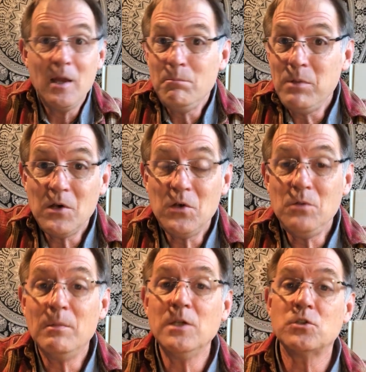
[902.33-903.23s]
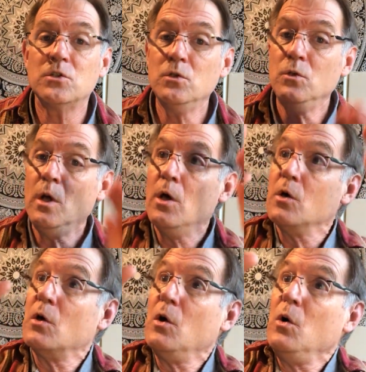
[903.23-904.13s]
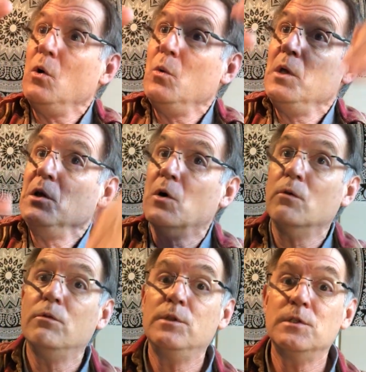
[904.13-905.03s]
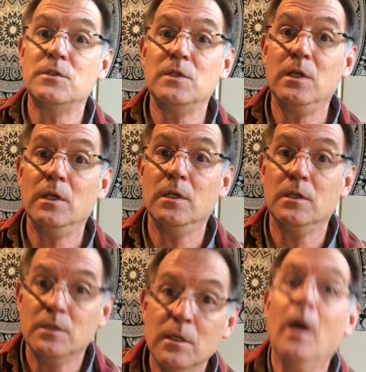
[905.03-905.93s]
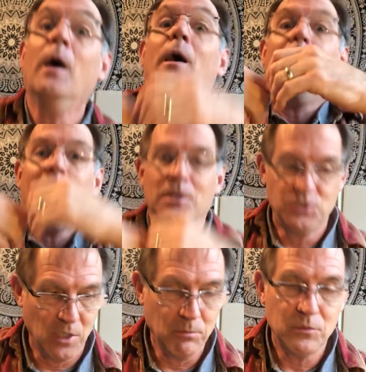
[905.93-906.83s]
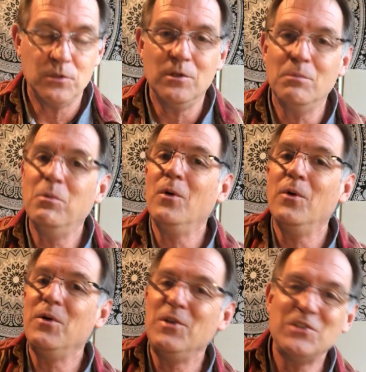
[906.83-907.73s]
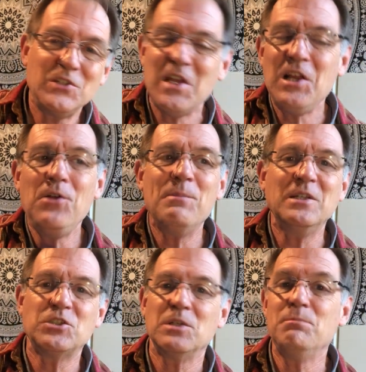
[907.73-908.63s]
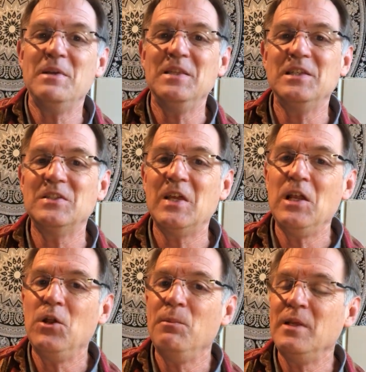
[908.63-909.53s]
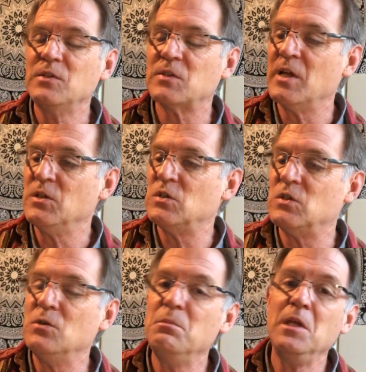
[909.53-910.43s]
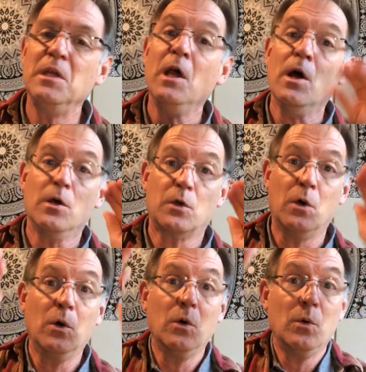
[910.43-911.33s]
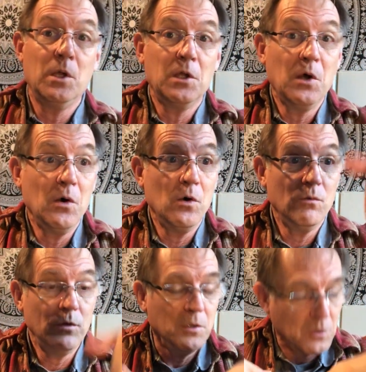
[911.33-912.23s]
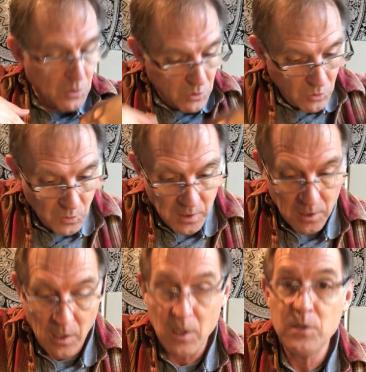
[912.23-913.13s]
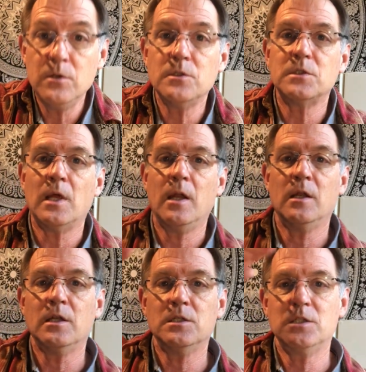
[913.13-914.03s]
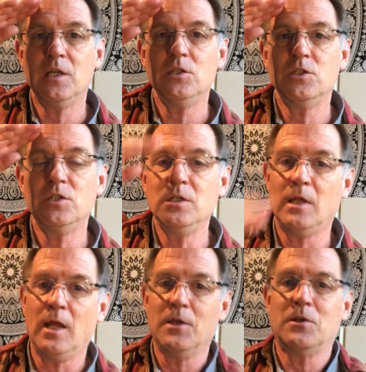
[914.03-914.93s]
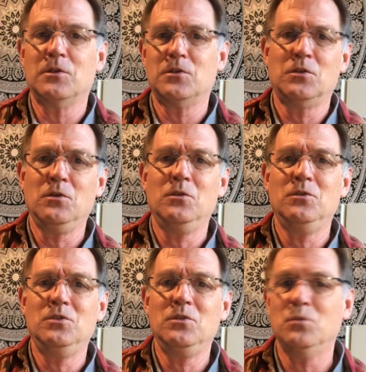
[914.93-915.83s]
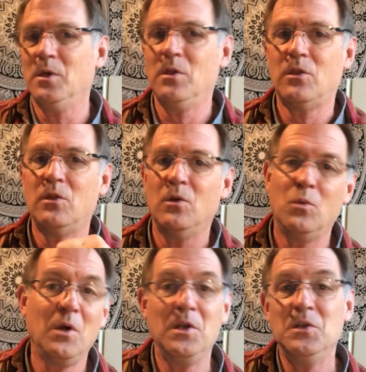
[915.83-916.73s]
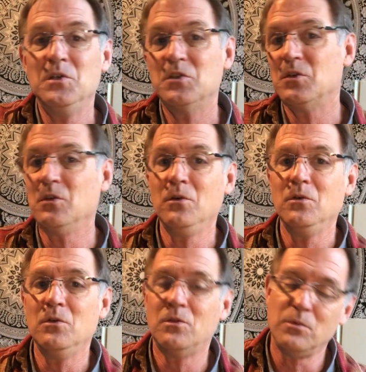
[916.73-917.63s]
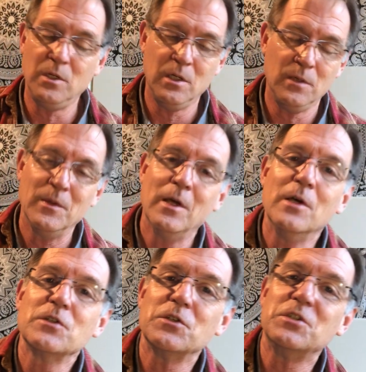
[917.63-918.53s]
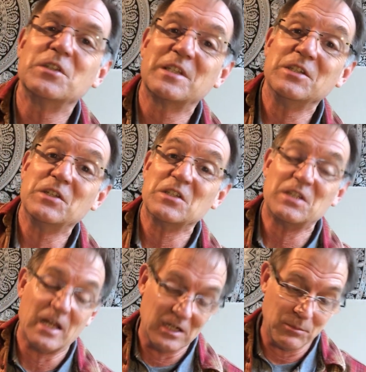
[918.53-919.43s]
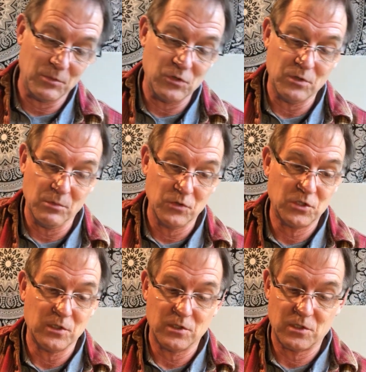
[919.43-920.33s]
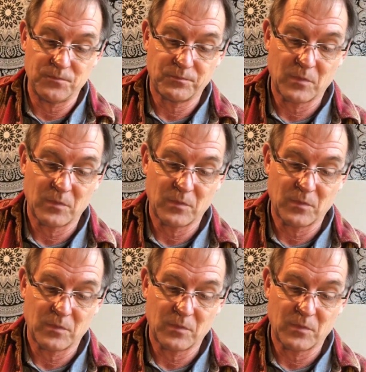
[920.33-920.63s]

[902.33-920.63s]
I buckled my shoe, going over the sea. I jumped aboard a sailorman's ship, and the sailorman said to me, going over, going under, stand at attention like a soldier with a 1, 2, 3. So you could stand up and do the motions.